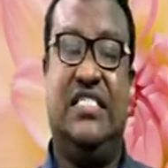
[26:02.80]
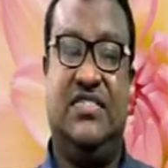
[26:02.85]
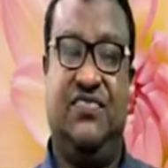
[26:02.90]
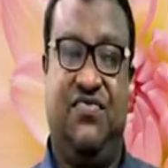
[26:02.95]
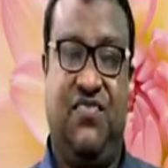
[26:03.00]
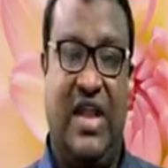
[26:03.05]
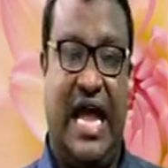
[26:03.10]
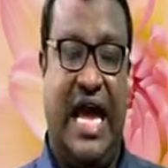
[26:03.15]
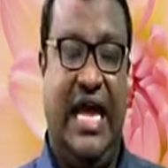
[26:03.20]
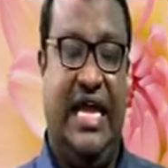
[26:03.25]

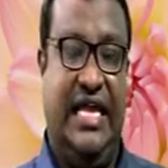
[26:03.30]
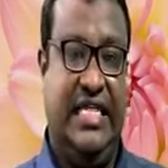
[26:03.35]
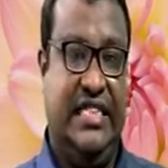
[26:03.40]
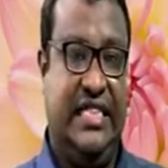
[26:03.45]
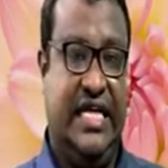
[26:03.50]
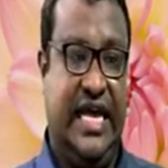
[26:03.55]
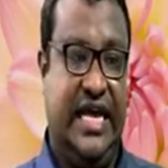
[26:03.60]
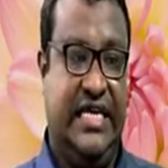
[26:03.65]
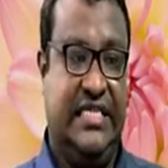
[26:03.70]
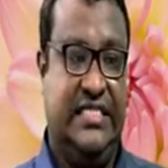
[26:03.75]
flying in
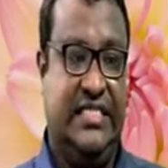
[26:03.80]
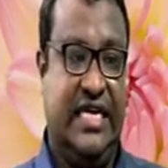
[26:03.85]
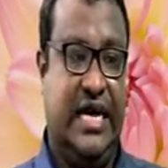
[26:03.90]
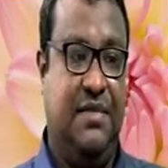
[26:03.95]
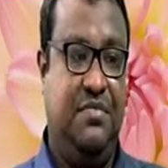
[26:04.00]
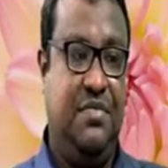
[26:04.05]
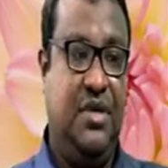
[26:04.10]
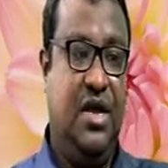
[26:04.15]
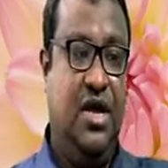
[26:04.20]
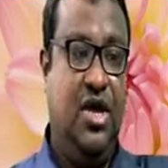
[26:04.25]
the
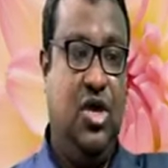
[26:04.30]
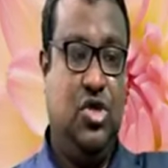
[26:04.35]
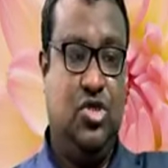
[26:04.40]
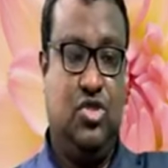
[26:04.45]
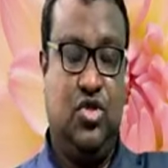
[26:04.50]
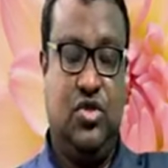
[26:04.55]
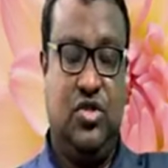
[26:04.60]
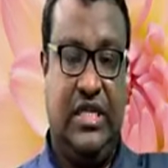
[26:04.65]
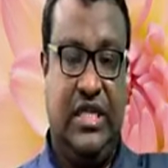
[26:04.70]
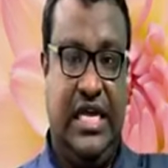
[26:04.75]
exam.
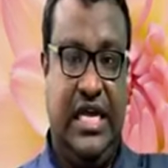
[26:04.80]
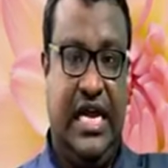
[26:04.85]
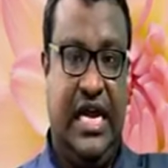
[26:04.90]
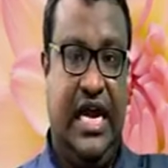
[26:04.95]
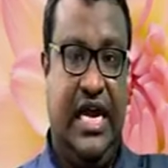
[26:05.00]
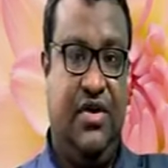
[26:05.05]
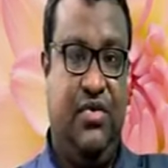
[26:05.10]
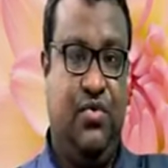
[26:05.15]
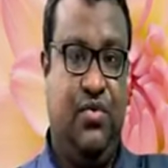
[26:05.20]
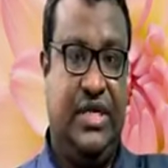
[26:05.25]
So
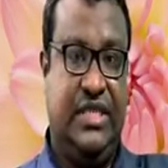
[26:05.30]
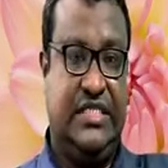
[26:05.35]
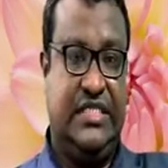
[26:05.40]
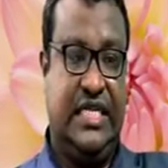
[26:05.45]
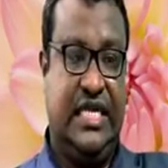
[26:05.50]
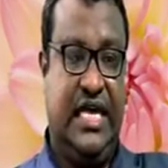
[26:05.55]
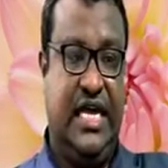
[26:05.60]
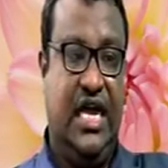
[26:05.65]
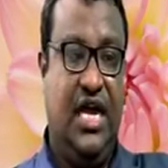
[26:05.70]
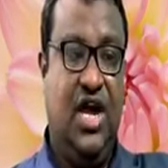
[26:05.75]
here we
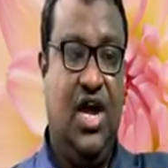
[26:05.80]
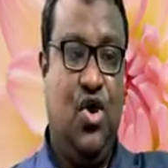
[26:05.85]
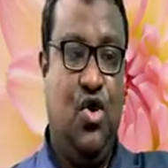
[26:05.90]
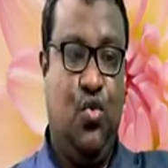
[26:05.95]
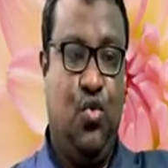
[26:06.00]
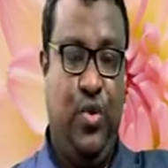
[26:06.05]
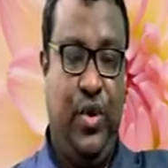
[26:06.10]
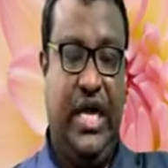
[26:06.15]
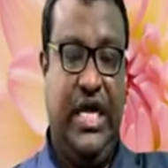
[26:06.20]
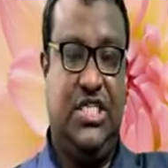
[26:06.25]
see
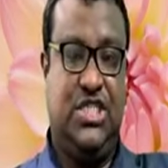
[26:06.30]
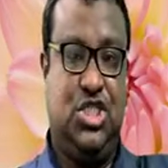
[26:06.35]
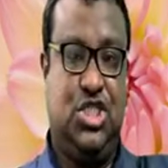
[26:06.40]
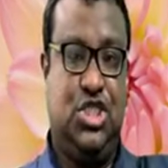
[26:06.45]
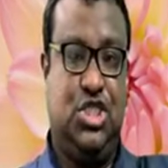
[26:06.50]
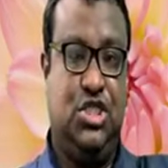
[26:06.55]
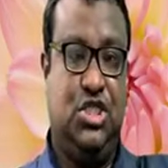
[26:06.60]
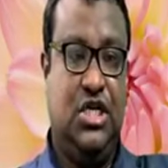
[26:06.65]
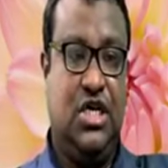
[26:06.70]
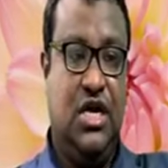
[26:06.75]

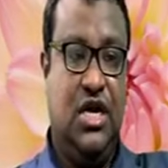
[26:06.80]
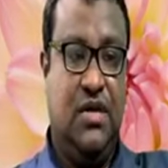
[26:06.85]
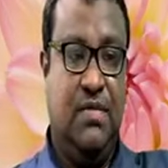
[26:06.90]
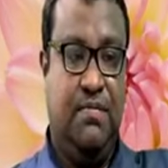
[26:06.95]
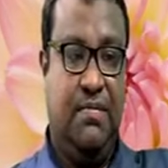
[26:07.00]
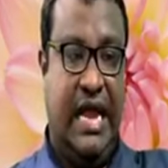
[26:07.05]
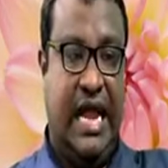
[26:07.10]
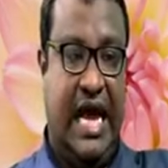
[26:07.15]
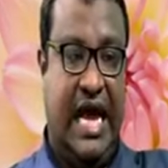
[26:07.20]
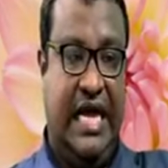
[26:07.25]
which
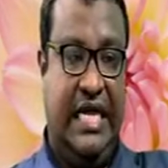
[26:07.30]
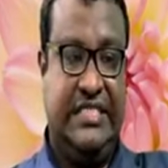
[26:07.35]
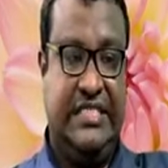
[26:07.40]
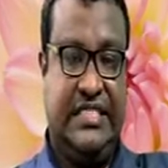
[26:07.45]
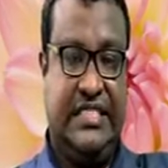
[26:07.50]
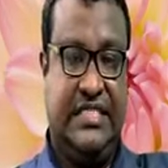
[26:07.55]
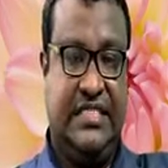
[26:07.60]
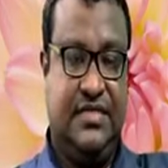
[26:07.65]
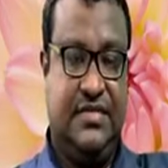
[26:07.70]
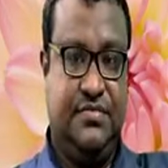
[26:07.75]

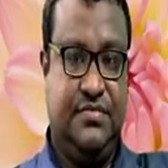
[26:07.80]
plus